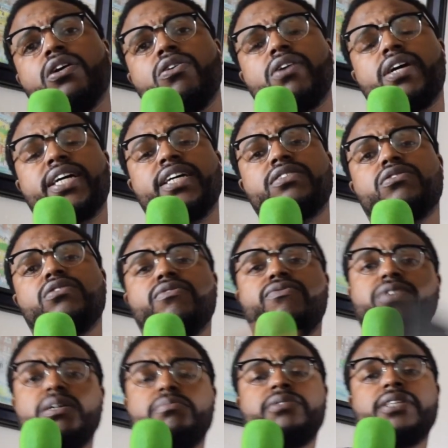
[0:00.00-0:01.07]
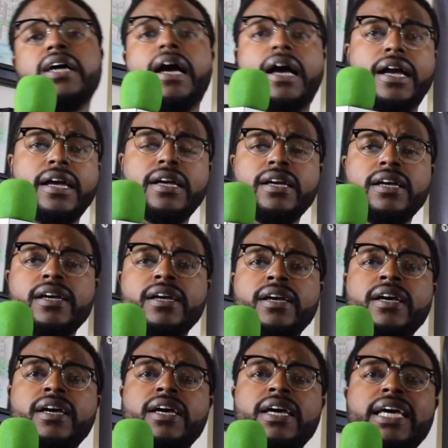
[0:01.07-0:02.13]
or I guess on the flip side,
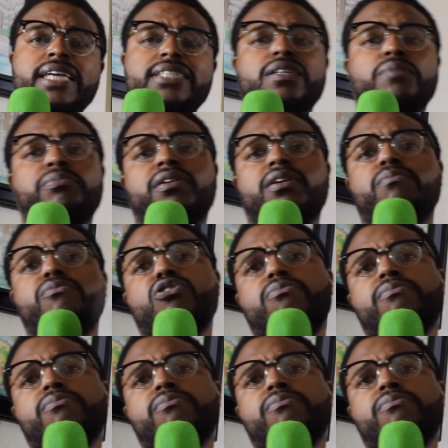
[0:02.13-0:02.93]
is to put up more